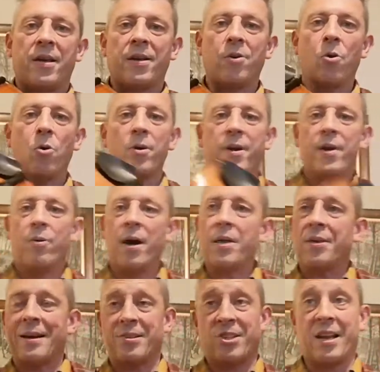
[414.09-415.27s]
Go. Now I
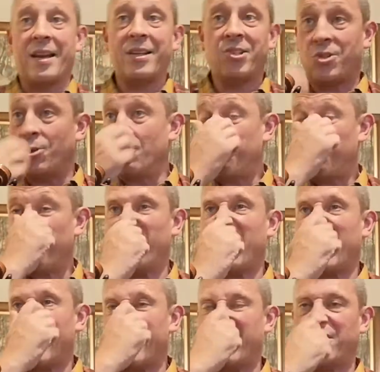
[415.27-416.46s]
think it's a nice tune,
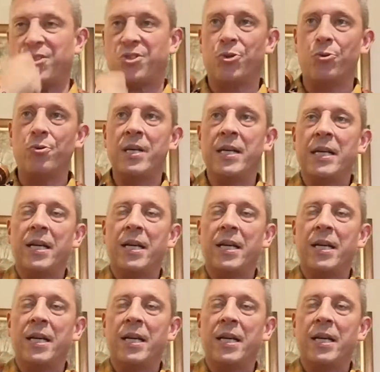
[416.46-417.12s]
very nice tune.